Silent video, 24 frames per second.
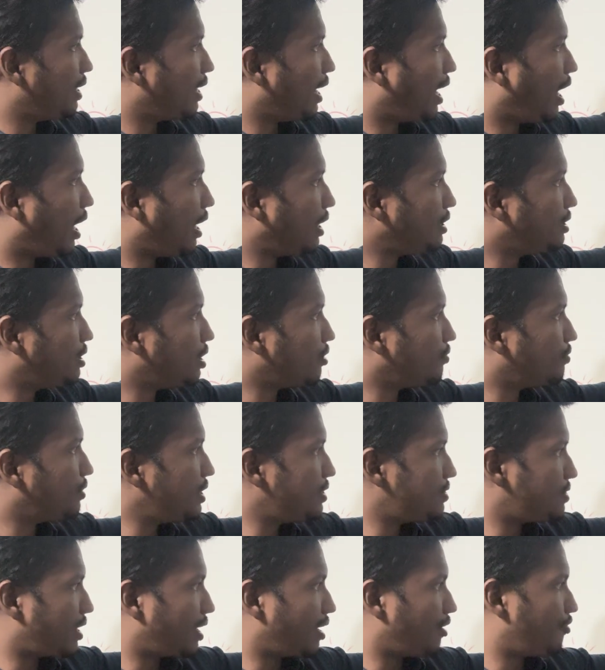either of
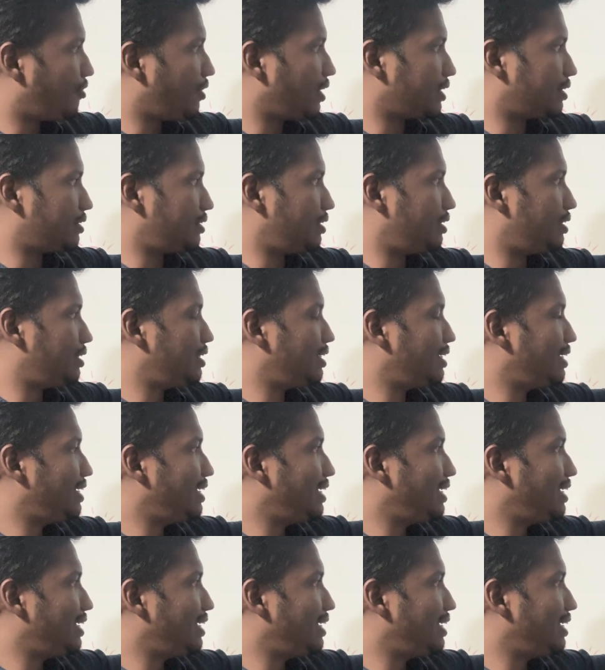these are affected,